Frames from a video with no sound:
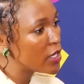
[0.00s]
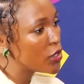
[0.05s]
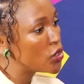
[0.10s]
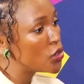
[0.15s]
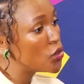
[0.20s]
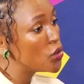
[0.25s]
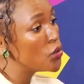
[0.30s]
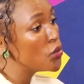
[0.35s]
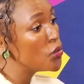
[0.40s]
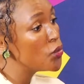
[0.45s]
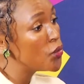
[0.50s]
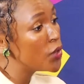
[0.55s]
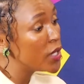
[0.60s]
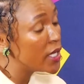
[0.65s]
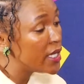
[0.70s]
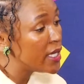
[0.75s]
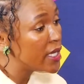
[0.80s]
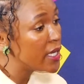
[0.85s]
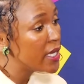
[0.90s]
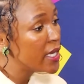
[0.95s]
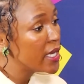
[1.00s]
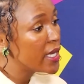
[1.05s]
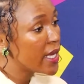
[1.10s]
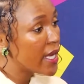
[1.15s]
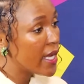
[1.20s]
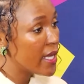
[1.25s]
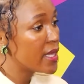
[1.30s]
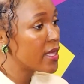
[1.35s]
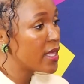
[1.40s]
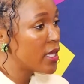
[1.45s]
that you really
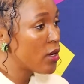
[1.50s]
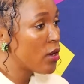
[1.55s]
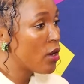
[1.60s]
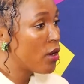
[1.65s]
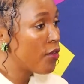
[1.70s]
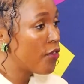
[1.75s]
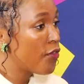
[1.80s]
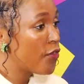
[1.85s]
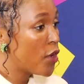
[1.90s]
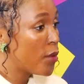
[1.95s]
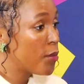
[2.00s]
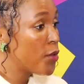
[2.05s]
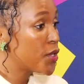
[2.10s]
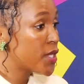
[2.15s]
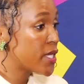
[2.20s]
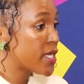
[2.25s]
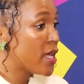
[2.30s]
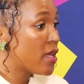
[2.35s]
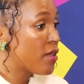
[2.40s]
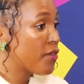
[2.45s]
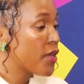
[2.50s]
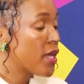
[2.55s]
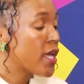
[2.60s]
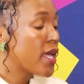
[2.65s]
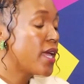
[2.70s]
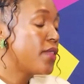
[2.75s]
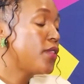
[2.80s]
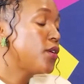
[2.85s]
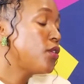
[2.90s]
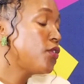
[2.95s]
can think of from yourself.
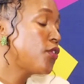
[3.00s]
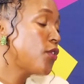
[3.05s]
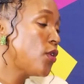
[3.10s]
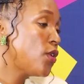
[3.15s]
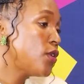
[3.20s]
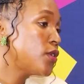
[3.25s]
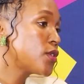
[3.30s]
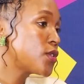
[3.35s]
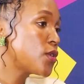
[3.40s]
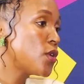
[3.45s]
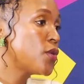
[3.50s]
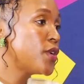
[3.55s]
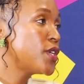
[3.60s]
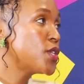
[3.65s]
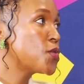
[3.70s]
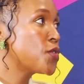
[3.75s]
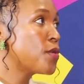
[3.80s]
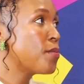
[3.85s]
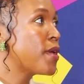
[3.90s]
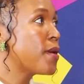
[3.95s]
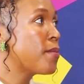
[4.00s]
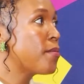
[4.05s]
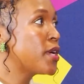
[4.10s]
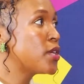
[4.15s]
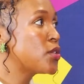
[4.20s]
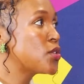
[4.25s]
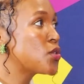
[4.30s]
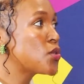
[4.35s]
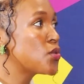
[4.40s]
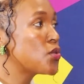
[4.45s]
And then, of course, always
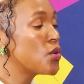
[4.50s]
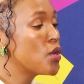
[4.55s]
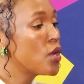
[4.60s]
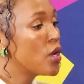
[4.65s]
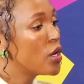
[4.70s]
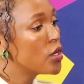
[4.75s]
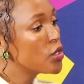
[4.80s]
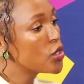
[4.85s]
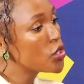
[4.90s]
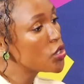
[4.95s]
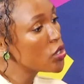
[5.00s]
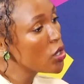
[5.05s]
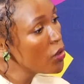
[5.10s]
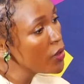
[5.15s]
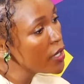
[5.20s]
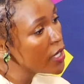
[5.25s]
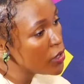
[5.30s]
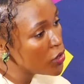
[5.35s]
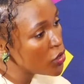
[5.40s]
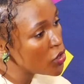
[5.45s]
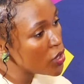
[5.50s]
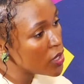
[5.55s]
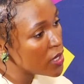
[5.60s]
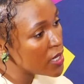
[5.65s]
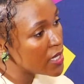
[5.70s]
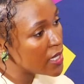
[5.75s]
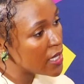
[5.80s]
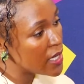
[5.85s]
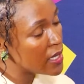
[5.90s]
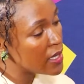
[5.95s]
remember to show
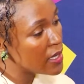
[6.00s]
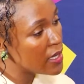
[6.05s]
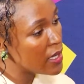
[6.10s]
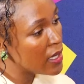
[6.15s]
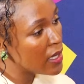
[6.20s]
interest in